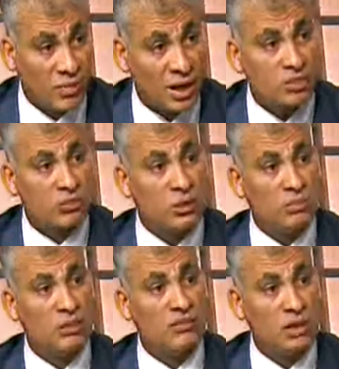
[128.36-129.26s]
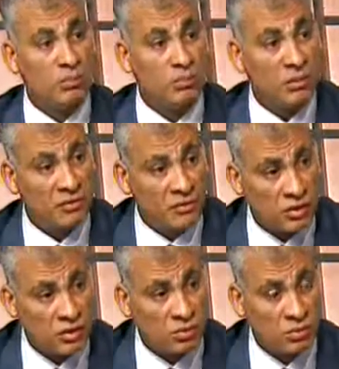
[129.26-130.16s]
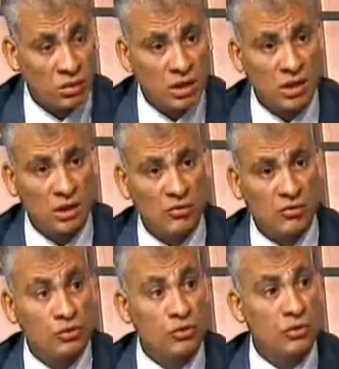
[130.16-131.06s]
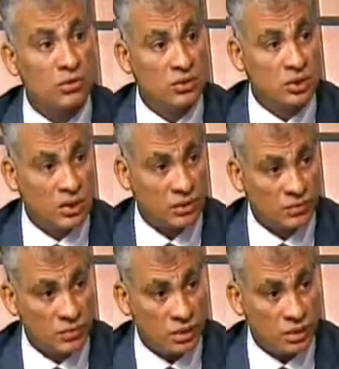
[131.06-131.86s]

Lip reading: much will be very beneficial for the